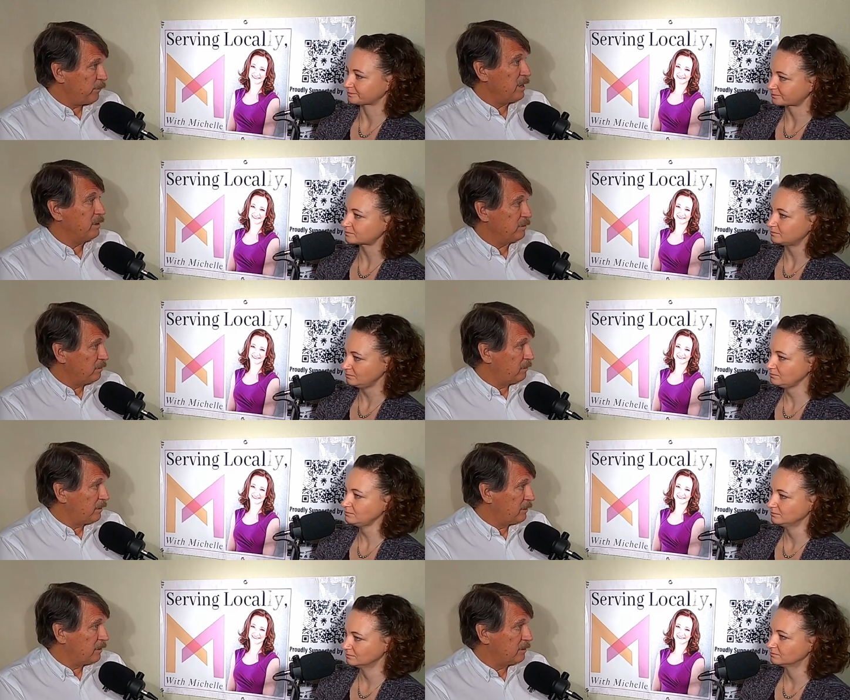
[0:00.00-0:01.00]
Speaker 1: in, in
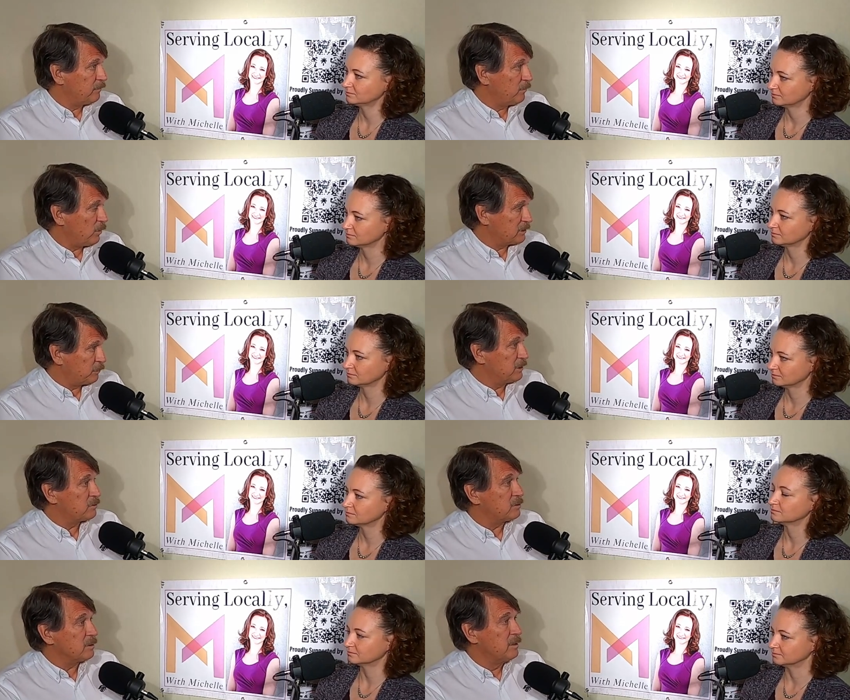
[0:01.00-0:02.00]
uh,
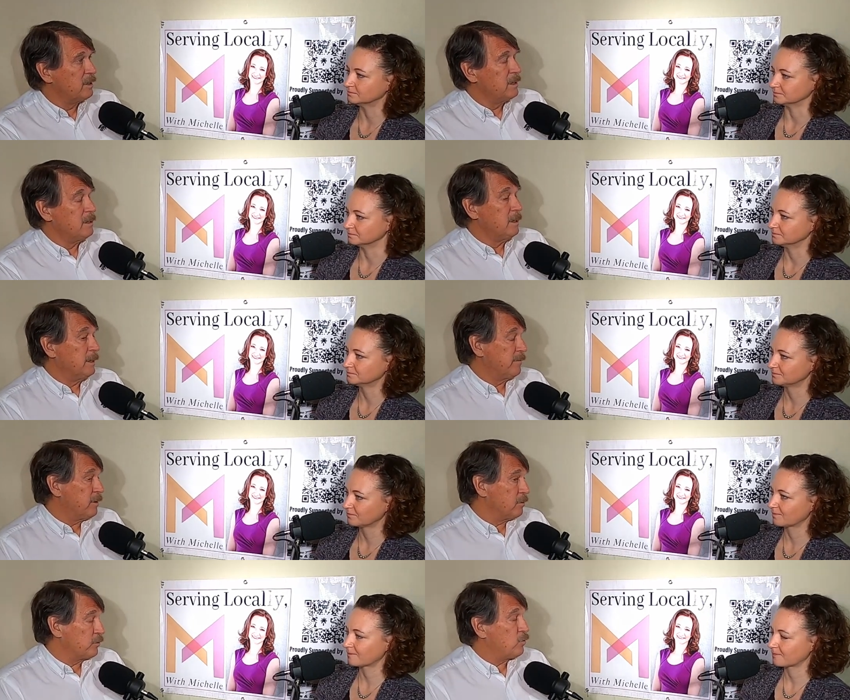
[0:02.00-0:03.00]
Westminster. Mm-hmm.
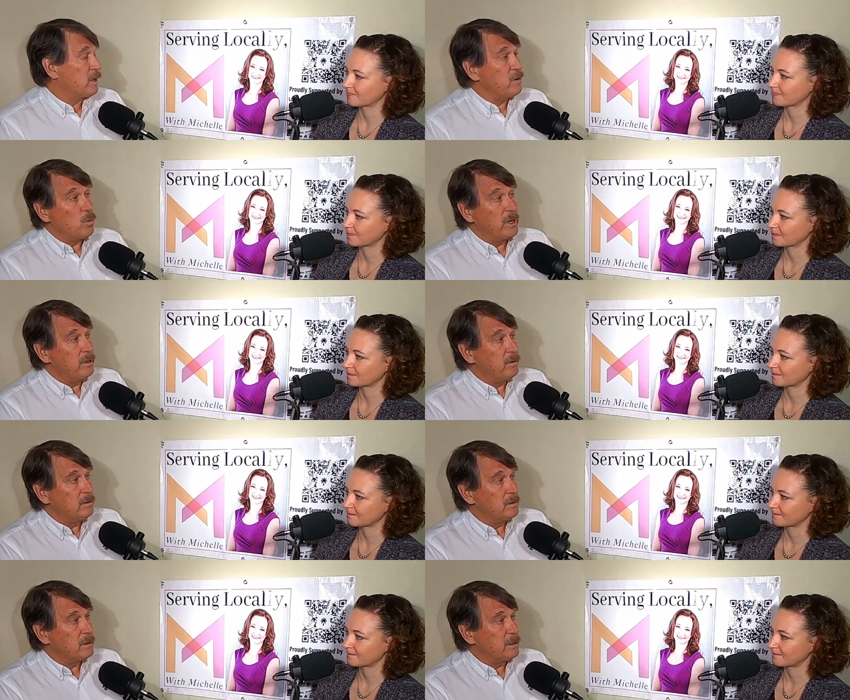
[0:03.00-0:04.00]
There are
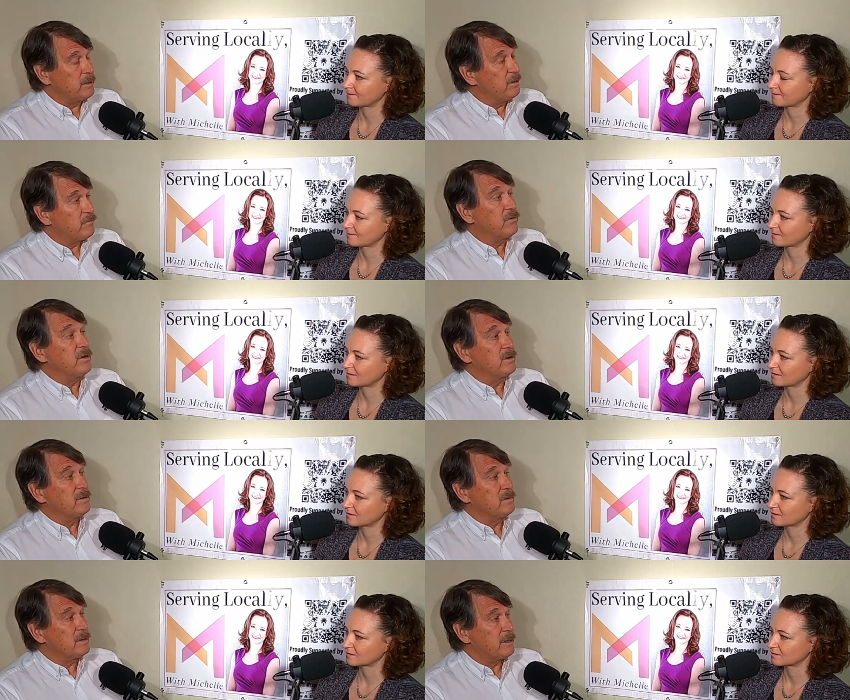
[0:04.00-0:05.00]
21 uh,
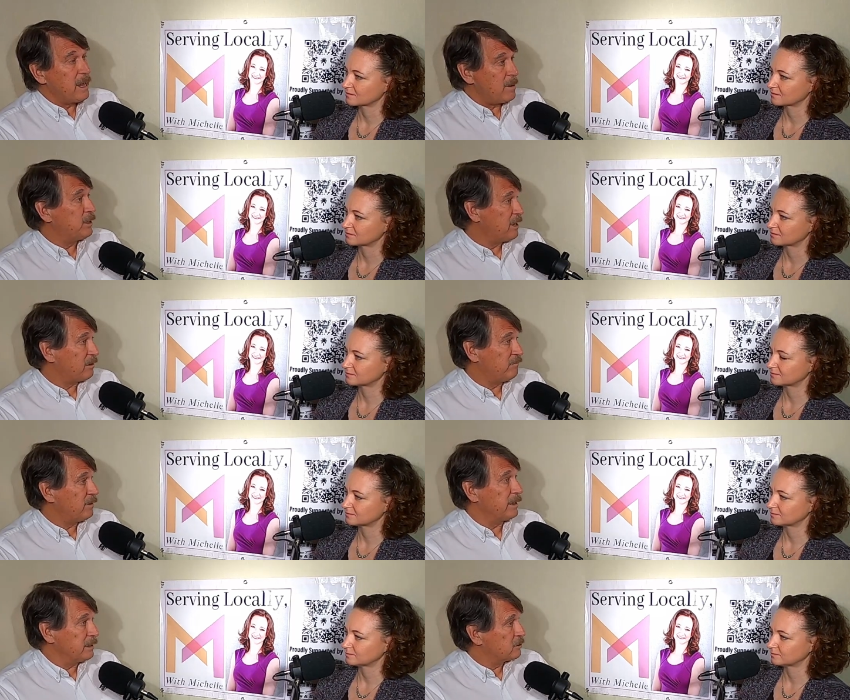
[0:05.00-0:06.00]
different uh, Habitat
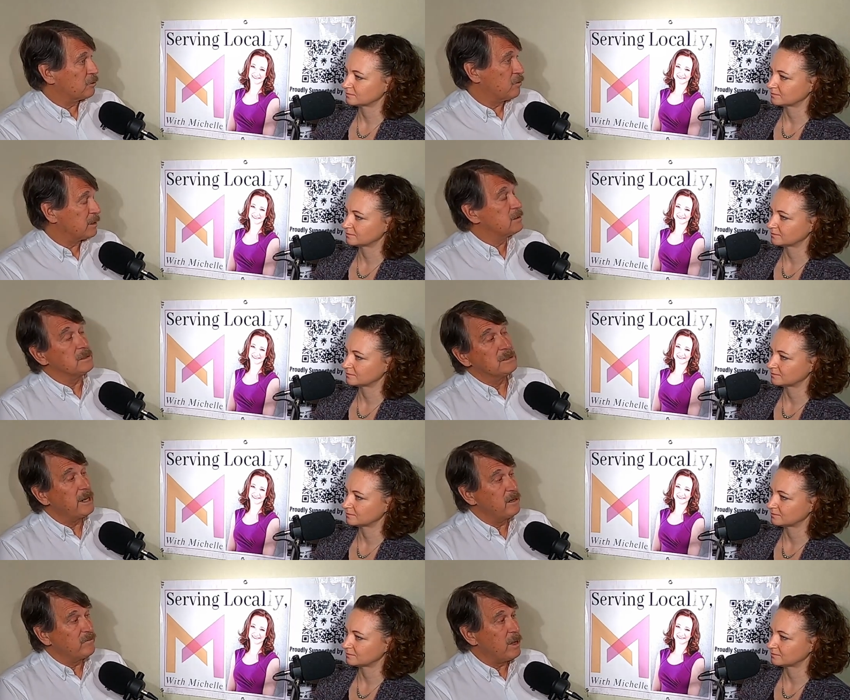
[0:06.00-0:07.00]
affiliates across the
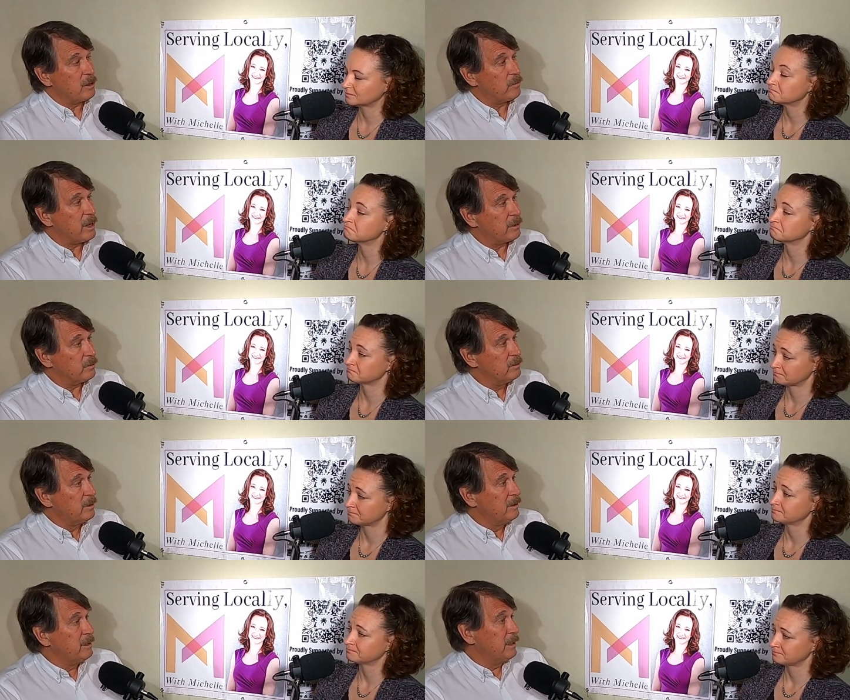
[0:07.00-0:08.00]
state of Colorado.
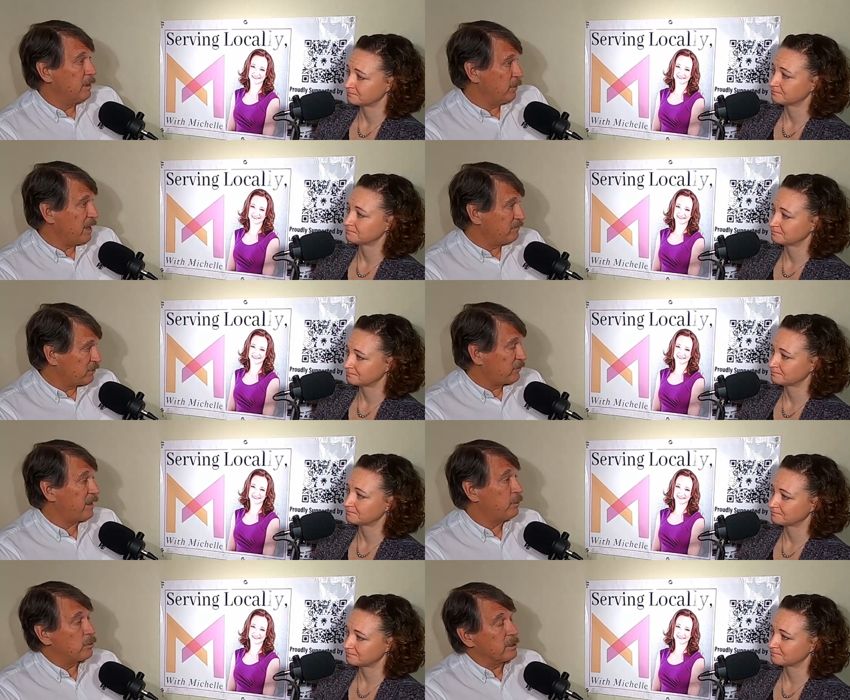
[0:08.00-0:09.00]
And we have a
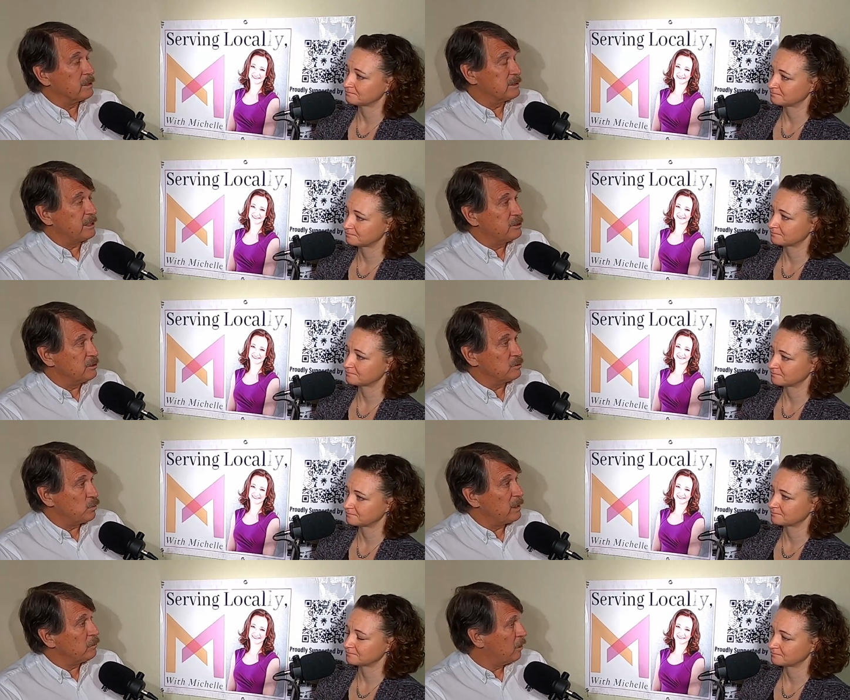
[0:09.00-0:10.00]
state organization
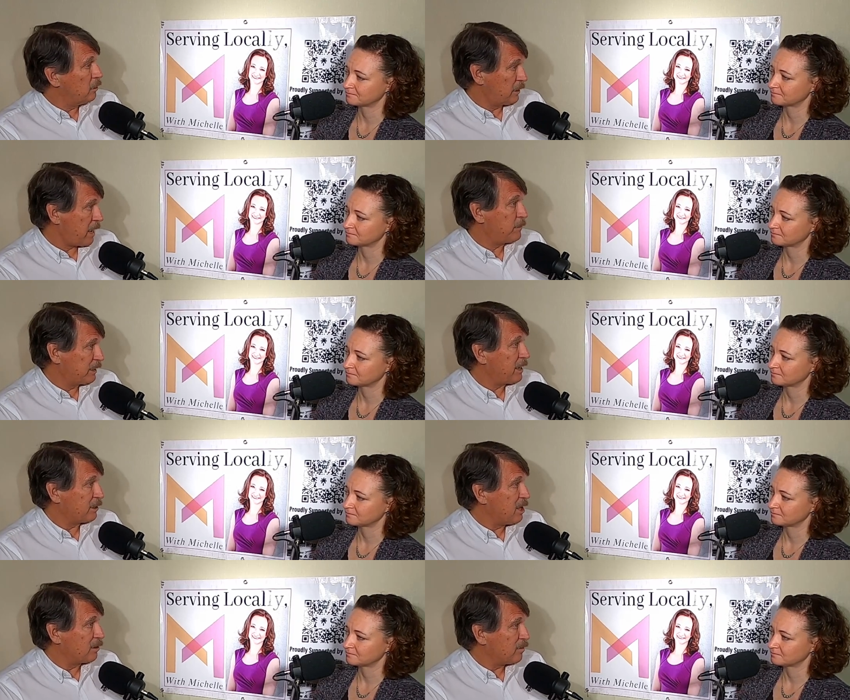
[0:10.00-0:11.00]
as well called
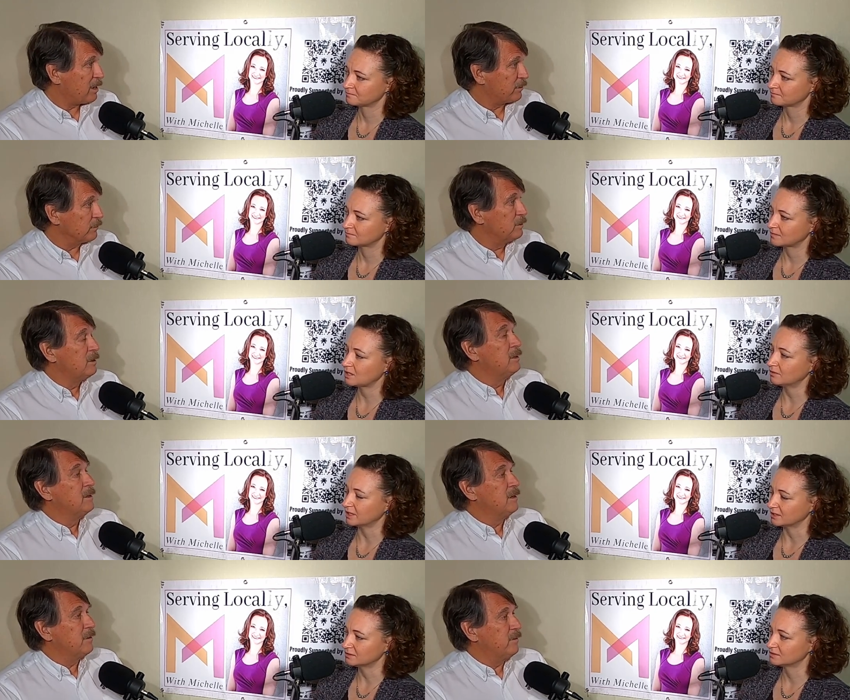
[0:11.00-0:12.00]
Habitat Colorado oh,
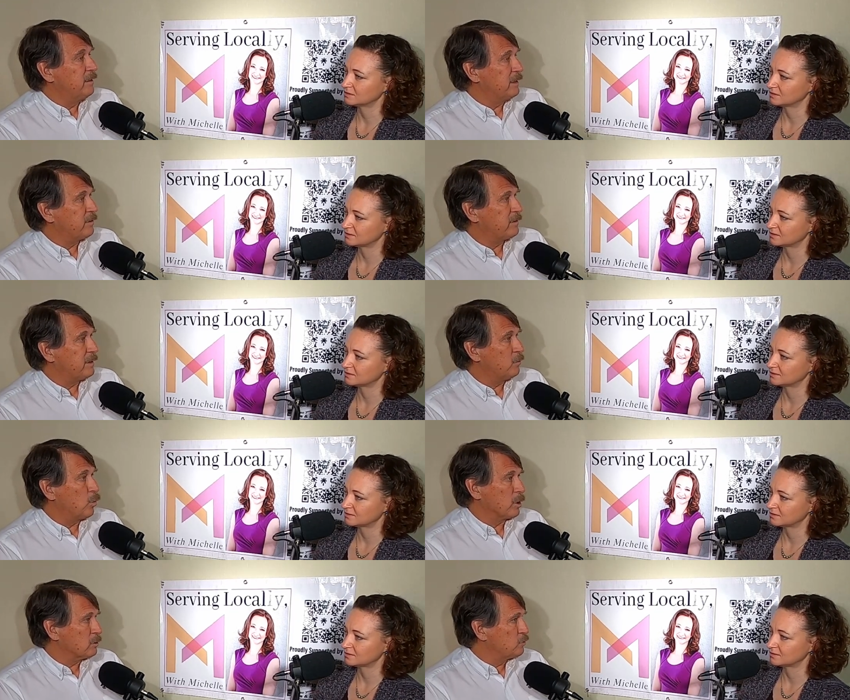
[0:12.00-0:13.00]
okay. that uh,
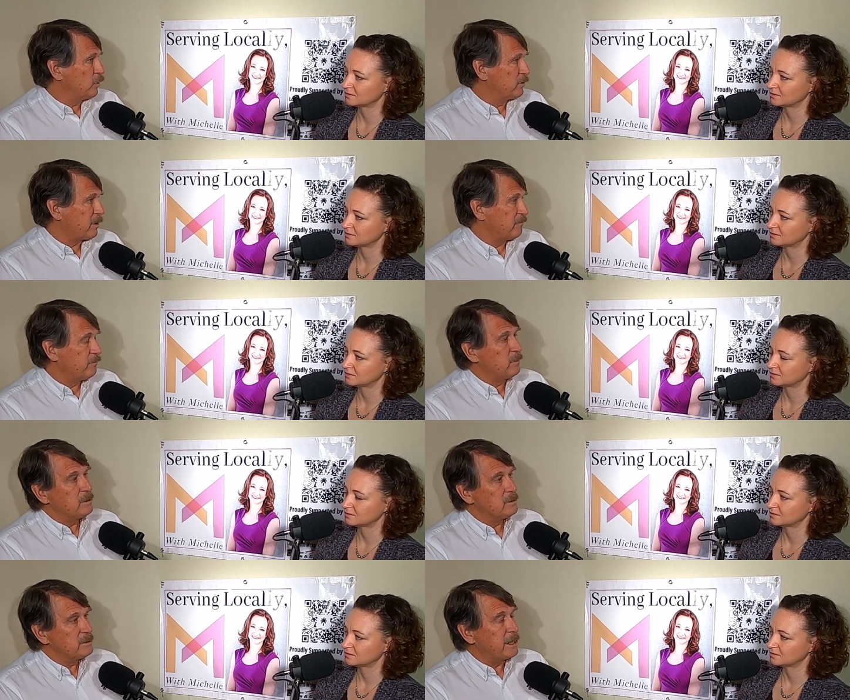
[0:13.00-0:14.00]
works with our
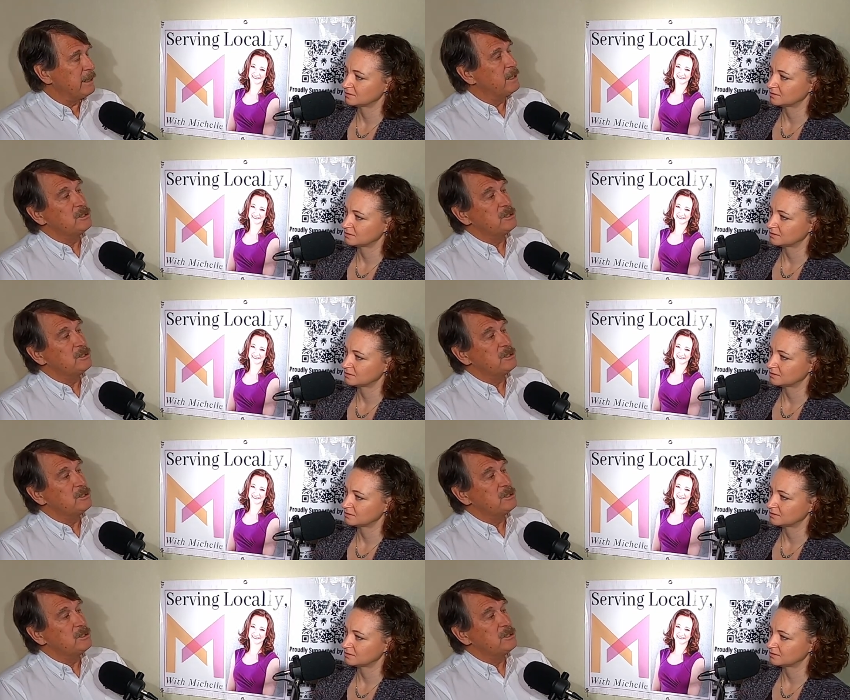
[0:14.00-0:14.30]
uh, state